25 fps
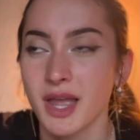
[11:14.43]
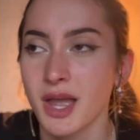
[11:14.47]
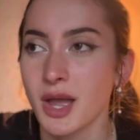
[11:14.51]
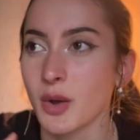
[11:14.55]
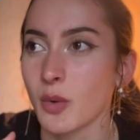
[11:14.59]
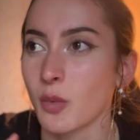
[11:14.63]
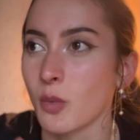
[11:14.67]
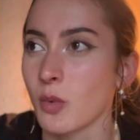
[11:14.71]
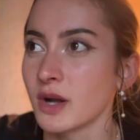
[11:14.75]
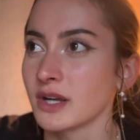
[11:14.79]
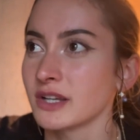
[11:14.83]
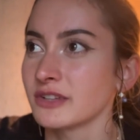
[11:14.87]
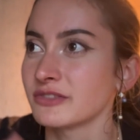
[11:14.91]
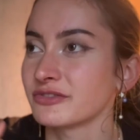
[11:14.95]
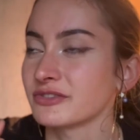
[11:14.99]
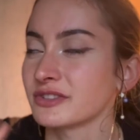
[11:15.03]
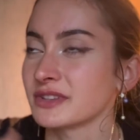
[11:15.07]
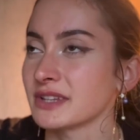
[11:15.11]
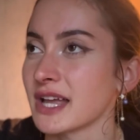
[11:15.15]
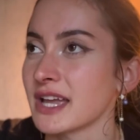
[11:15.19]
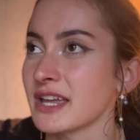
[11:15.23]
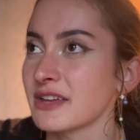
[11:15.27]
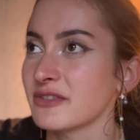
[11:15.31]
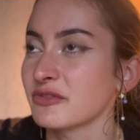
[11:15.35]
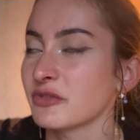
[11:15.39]
What if
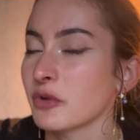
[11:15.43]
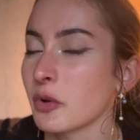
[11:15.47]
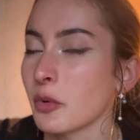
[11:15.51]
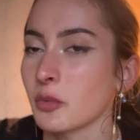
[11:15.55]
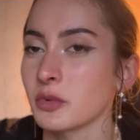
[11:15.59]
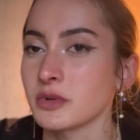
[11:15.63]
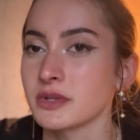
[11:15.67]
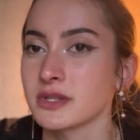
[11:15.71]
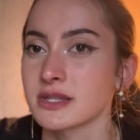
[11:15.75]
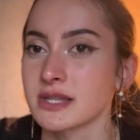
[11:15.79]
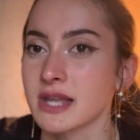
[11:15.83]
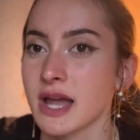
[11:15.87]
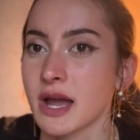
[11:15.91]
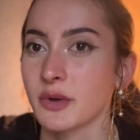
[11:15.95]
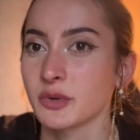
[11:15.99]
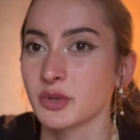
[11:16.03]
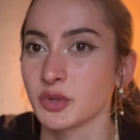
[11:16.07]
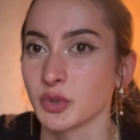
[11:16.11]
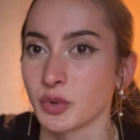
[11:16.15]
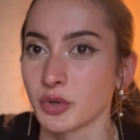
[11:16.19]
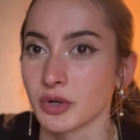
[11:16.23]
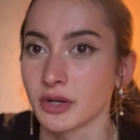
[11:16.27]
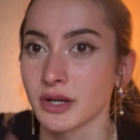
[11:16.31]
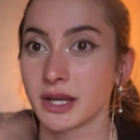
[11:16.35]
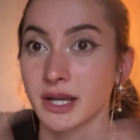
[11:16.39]
life was now
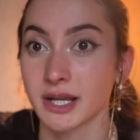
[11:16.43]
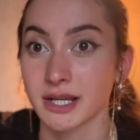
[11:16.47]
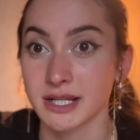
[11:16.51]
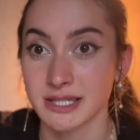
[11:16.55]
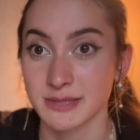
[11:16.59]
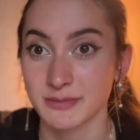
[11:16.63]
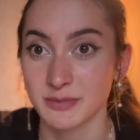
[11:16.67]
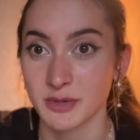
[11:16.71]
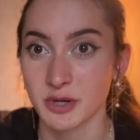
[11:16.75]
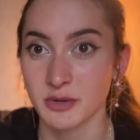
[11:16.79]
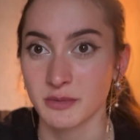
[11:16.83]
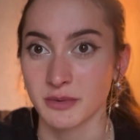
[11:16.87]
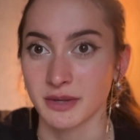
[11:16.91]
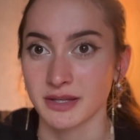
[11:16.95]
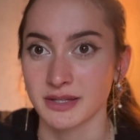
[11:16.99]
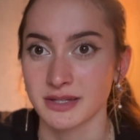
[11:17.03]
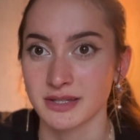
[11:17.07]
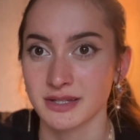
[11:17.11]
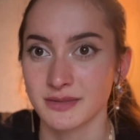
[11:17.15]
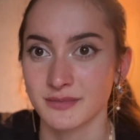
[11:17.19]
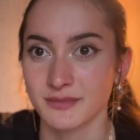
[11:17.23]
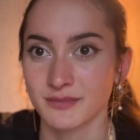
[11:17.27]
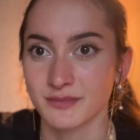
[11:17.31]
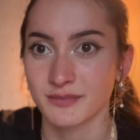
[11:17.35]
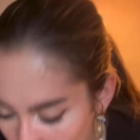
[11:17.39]
your
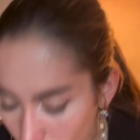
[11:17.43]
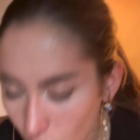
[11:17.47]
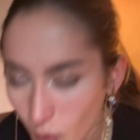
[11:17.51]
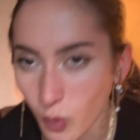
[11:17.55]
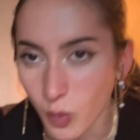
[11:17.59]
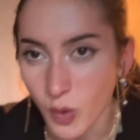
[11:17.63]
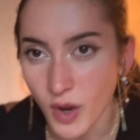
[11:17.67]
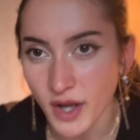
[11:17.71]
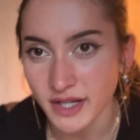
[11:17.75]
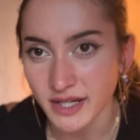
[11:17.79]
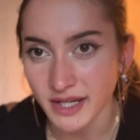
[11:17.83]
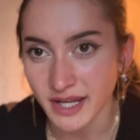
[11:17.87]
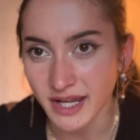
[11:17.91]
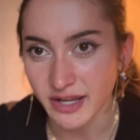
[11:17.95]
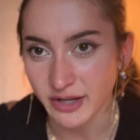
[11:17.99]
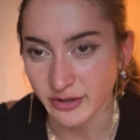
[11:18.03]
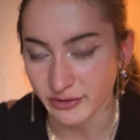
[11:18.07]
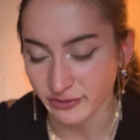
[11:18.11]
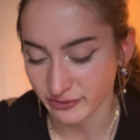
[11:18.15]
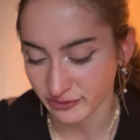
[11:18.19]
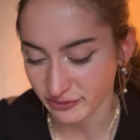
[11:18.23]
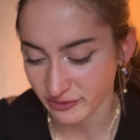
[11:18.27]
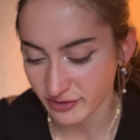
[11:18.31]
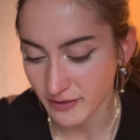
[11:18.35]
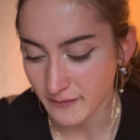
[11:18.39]
experiment? What
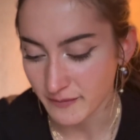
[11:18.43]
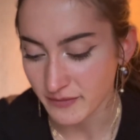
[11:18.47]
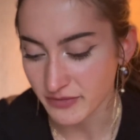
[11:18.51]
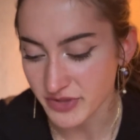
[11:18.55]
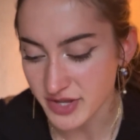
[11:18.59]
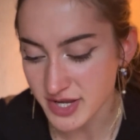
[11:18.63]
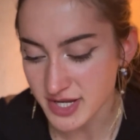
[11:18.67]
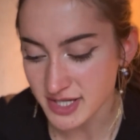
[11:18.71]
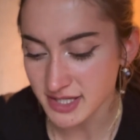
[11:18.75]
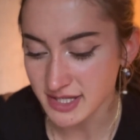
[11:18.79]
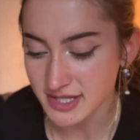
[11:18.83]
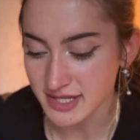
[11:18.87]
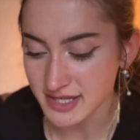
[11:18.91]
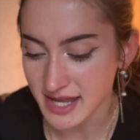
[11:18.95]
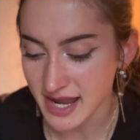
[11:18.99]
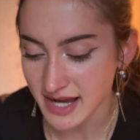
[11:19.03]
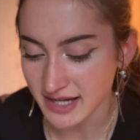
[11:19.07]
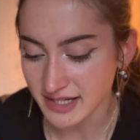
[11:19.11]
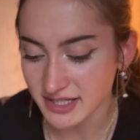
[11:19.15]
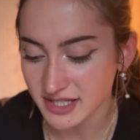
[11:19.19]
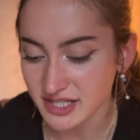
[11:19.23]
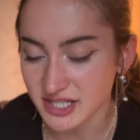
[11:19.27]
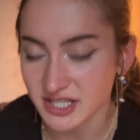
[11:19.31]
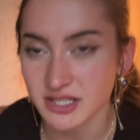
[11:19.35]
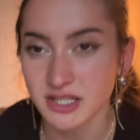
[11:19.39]
if this
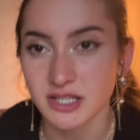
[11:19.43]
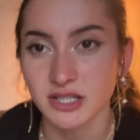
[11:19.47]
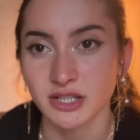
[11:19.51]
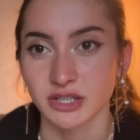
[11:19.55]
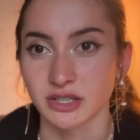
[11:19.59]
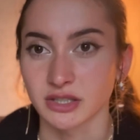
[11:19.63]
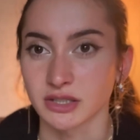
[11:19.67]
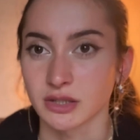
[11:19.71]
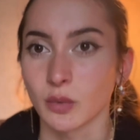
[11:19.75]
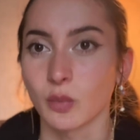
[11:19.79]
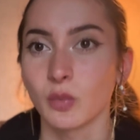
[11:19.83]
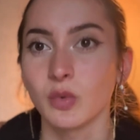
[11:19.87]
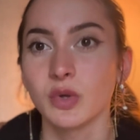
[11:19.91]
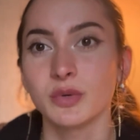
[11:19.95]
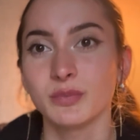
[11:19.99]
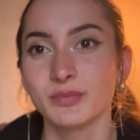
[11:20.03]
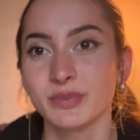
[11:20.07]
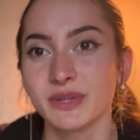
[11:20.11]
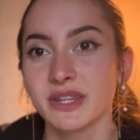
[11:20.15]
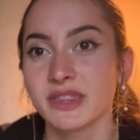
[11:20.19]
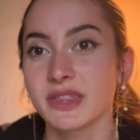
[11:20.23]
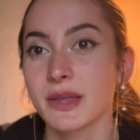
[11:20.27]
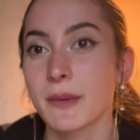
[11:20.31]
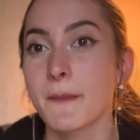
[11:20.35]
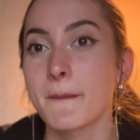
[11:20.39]
next year will
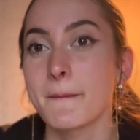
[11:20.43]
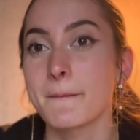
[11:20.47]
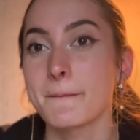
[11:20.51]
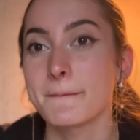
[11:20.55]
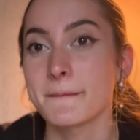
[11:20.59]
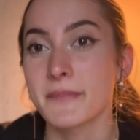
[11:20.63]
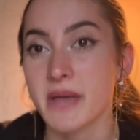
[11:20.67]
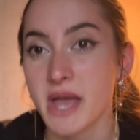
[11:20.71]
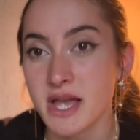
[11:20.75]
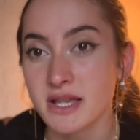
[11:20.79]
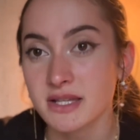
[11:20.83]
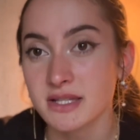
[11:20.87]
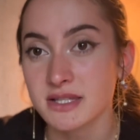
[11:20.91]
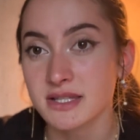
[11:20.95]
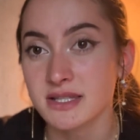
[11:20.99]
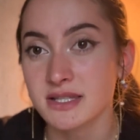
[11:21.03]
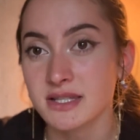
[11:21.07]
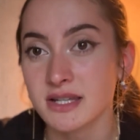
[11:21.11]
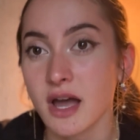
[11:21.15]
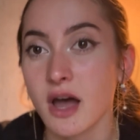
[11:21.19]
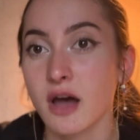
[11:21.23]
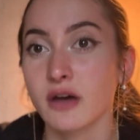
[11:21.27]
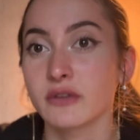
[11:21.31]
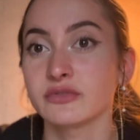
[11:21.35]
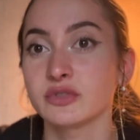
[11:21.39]
be the
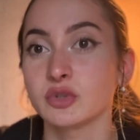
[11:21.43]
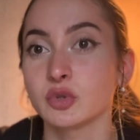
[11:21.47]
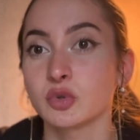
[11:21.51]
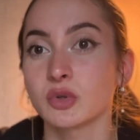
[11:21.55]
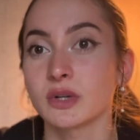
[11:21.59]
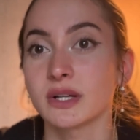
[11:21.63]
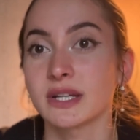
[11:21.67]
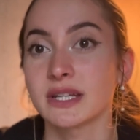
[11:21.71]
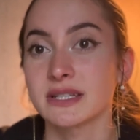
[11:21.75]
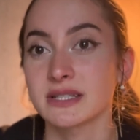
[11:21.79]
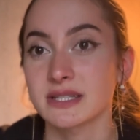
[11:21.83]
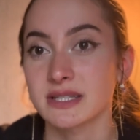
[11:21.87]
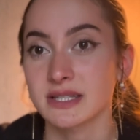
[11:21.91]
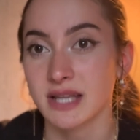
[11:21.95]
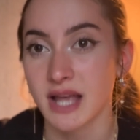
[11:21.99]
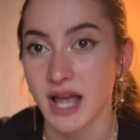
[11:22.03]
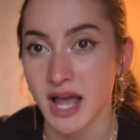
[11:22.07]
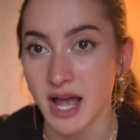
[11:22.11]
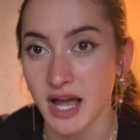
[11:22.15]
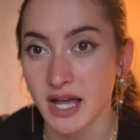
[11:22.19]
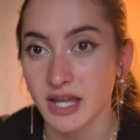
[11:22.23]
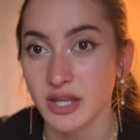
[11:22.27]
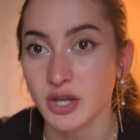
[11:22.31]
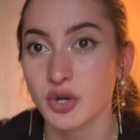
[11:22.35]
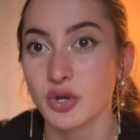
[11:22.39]
best of your
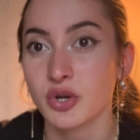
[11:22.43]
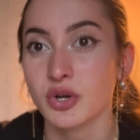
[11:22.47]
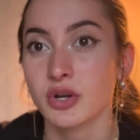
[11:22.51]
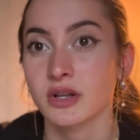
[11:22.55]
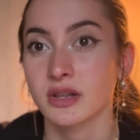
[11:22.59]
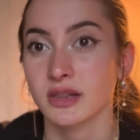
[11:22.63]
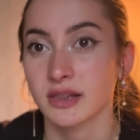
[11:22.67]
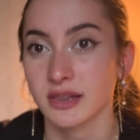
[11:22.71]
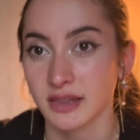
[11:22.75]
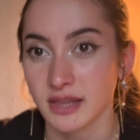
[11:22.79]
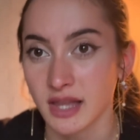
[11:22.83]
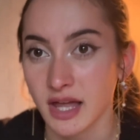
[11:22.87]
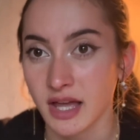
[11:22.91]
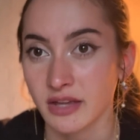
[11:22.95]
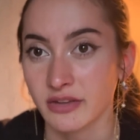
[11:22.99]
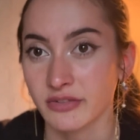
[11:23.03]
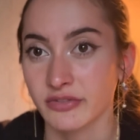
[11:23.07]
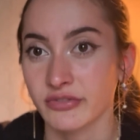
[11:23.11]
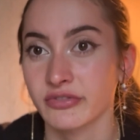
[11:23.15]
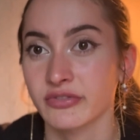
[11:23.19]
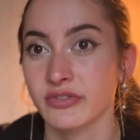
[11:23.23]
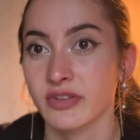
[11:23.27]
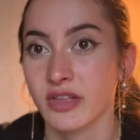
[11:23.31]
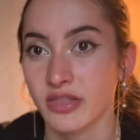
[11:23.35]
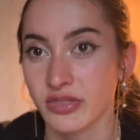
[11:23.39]
entire
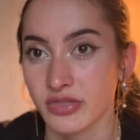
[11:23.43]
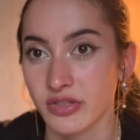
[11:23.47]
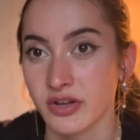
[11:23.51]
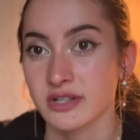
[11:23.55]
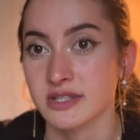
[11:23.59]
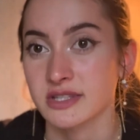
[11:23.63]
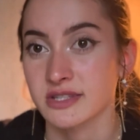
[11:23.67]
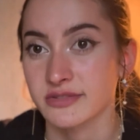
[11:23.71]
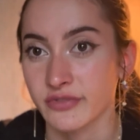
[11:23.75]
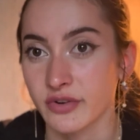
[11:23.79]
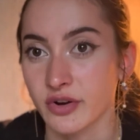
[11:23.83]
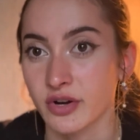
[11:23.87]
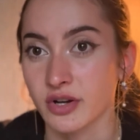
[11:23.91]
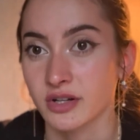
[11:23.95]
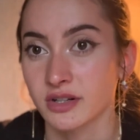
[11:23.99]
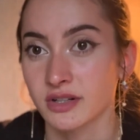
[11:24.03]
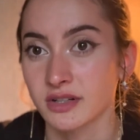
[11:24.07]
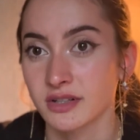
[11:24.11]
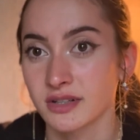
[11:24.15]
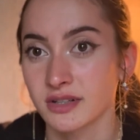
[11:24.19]
life thus far?